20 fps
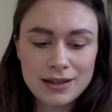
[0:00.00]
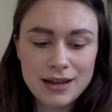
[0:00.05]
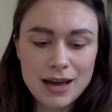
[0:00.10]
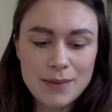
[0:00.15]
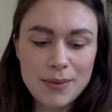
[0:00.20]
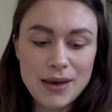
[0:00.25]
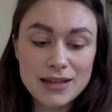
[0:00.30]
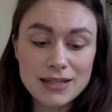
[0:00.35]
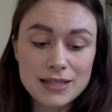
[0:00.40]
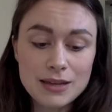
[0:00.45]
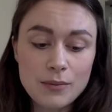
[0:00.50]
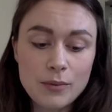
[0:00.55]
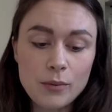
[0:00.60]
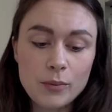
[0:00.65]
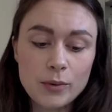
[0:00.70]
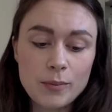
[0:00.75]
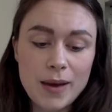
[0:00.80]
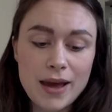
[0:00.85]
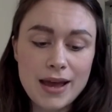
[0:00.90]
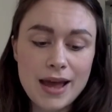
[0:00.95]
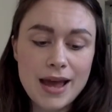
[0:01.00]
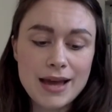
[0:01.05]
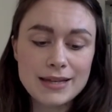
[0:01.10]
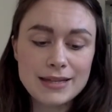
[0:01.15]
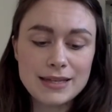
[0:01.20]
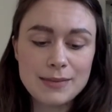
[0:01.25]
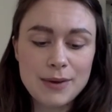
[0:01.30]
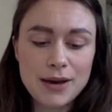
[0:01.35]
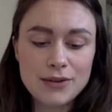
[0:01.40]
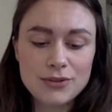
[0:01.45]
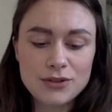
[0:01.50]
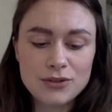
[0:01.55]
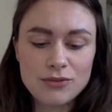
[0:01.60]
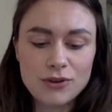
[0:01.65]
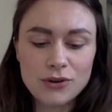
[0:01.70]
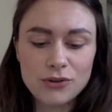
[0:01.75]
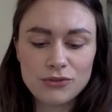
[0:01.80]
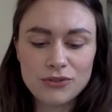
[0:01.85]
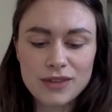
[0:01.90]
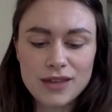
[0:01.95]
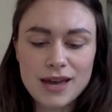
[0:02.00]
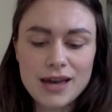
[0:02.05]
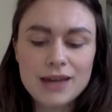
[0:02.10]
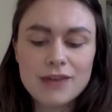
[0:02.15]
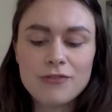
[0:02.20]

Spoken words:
I bet someone would pay £80 a roll for that